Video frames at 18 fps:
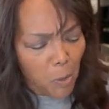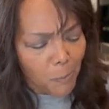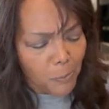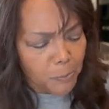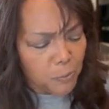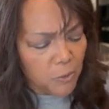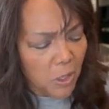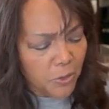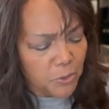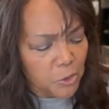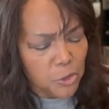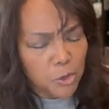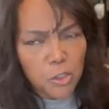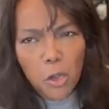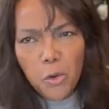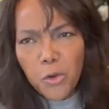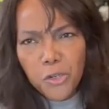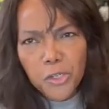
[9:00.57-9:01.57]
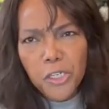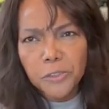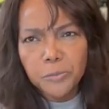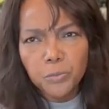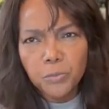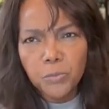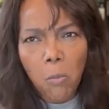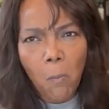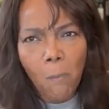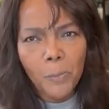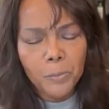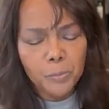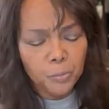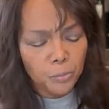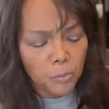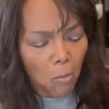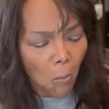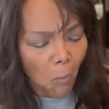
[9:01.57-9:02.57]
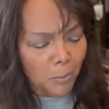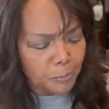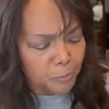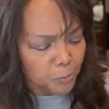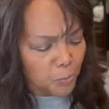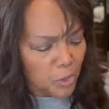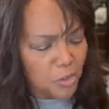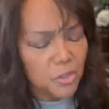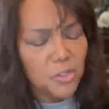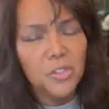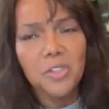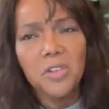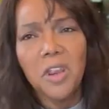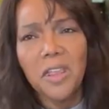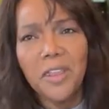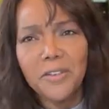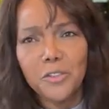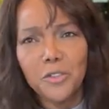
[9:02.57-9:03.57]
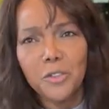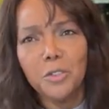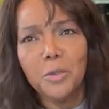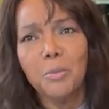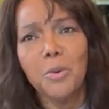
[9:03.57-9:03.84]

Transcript: That is so good. This is an excellent